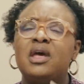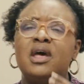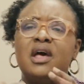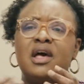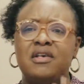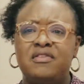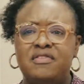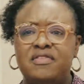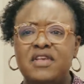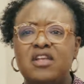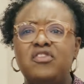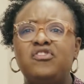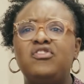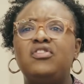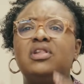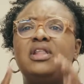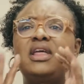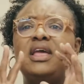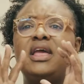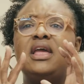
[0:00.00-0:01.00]

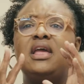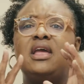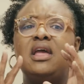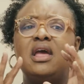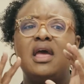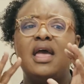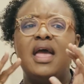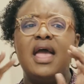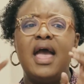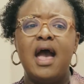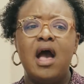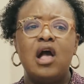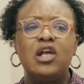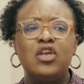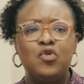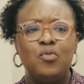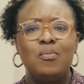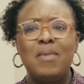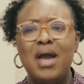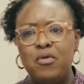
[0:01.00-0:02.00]
essentially how
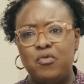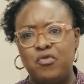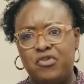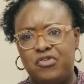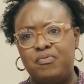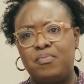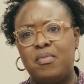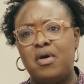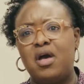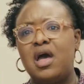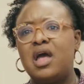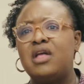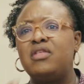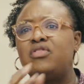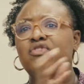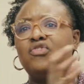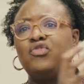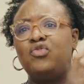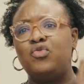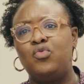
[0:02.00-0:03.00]
you might
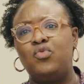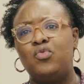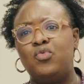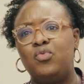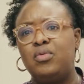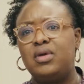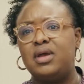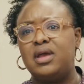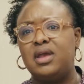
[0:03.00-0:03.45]
respond to